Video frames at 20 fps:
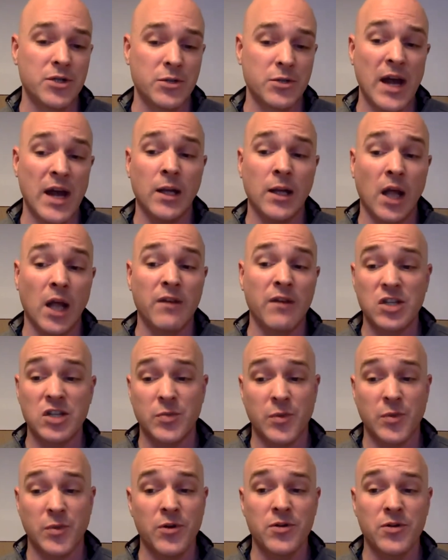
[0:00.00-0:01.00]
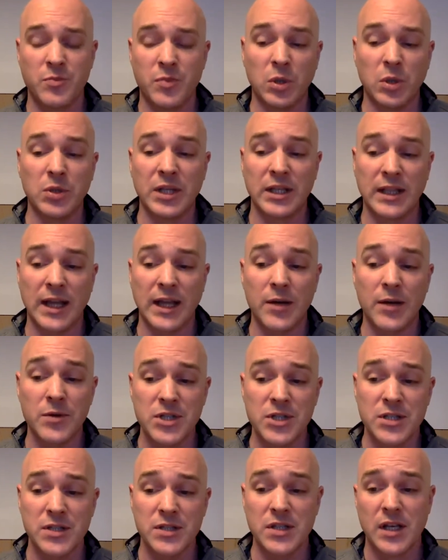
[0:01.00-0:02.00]
So we had a lot of experience building
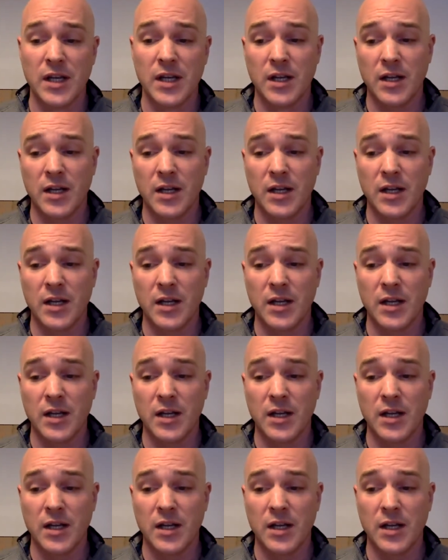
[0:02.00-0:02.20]
languages.